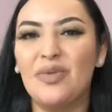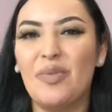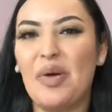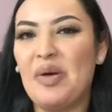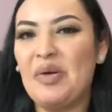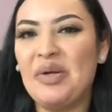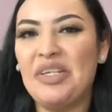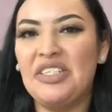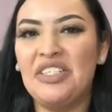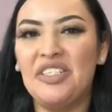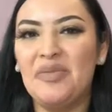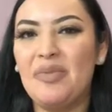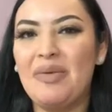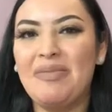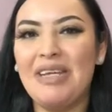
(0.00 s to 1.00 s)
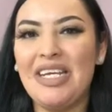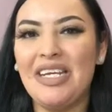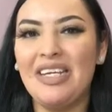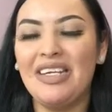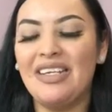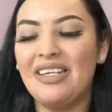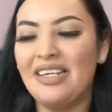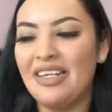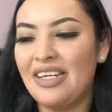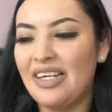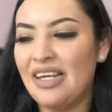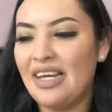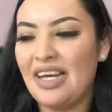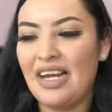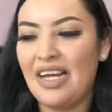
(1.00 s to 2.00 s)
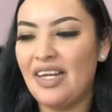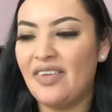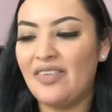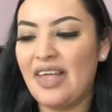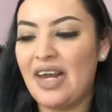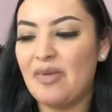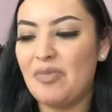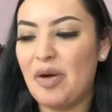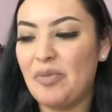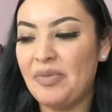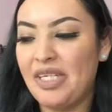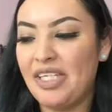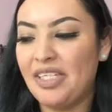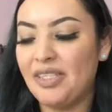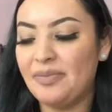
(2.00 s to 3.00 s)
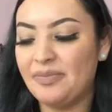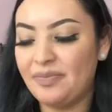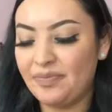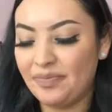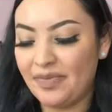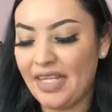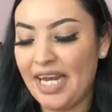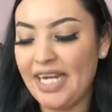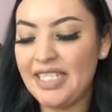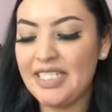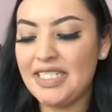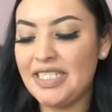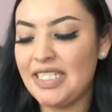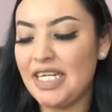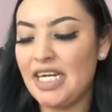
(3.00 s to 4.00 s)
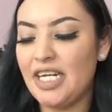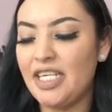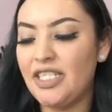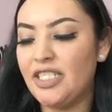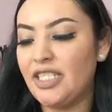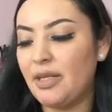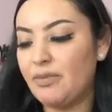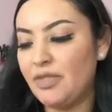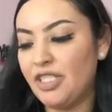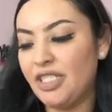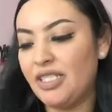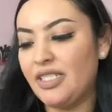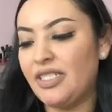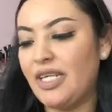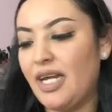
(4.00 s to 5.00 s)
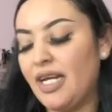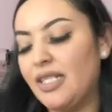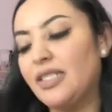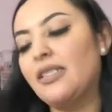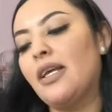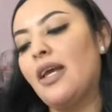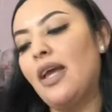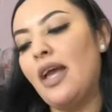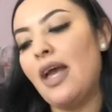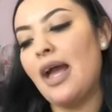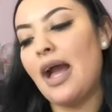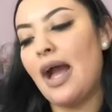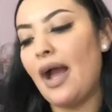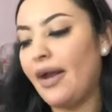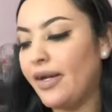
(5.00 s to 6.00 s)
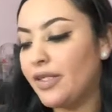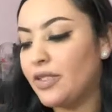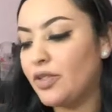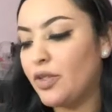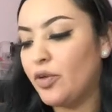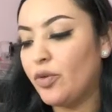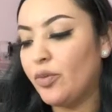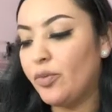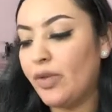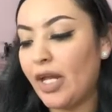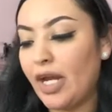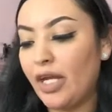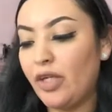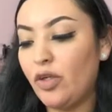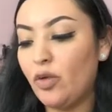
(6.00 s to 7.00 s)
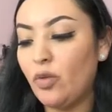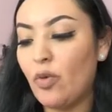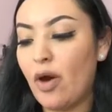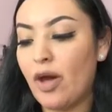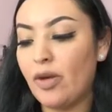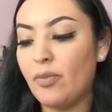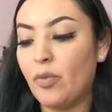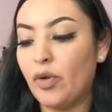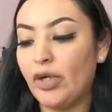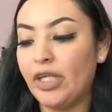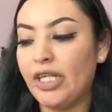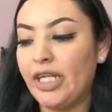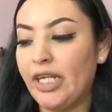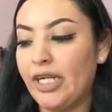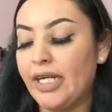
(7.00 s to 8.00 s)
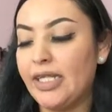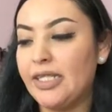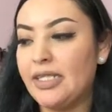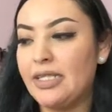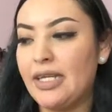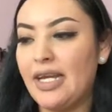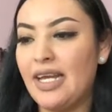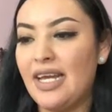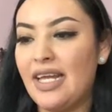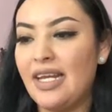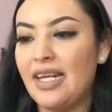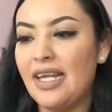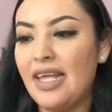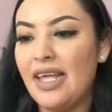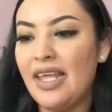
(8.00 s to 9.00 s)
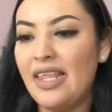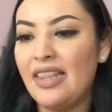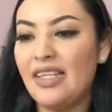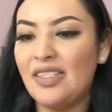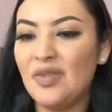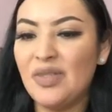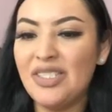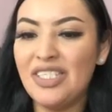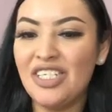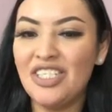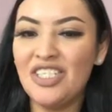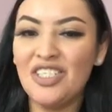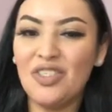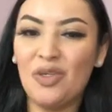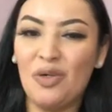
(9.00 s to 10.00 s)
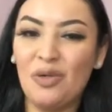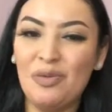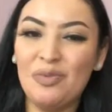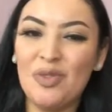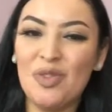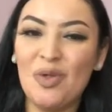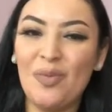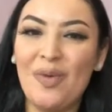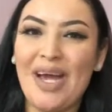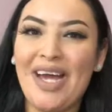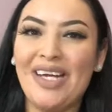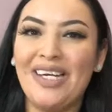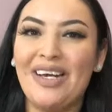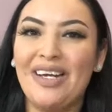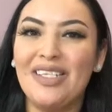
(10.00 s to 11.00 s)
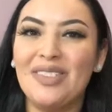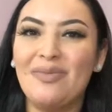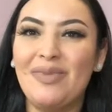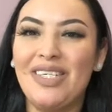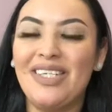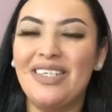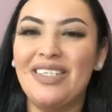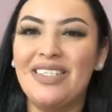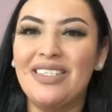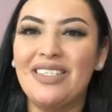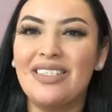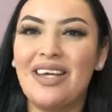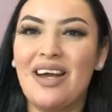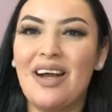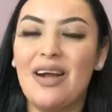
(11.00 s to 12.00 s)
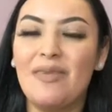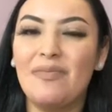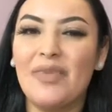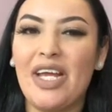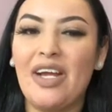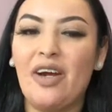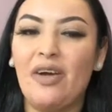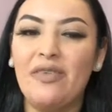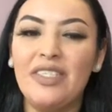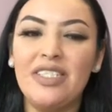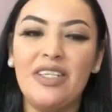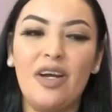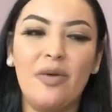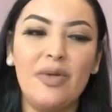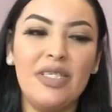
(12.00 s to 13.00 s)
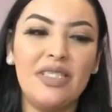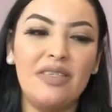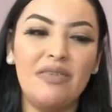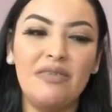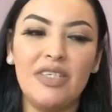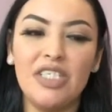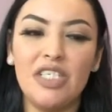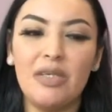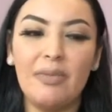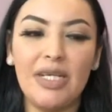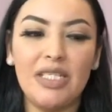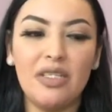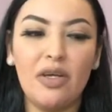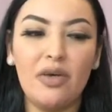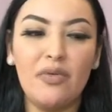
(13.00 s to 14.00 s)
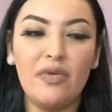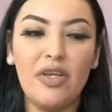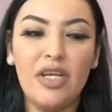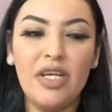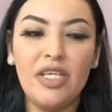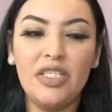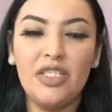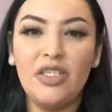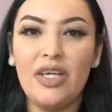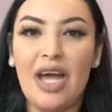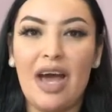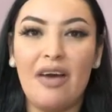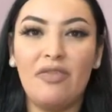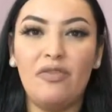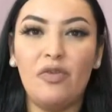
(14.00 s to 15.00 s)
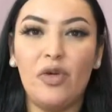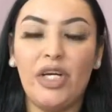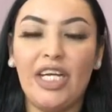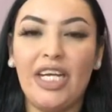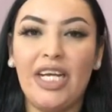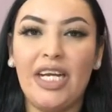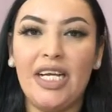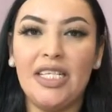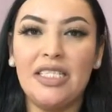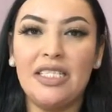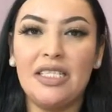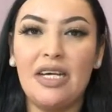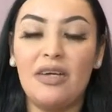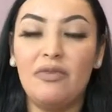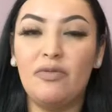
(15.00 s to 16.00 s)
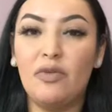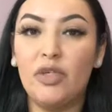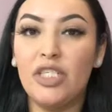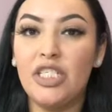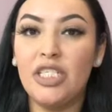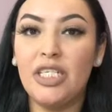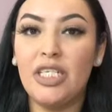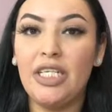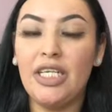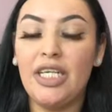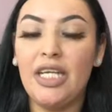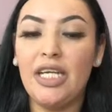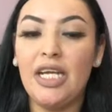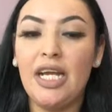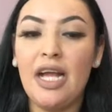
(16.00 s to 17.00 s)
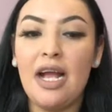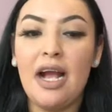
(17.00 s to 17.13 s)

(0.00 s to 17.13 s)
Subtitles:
tomorrow I could just be me. I love that about makeup. Next assumption says, I assume that you want more kids. And this one touched home so bad, guys, because I obviously always envisioned myself to have 4 kids. Unfortunately,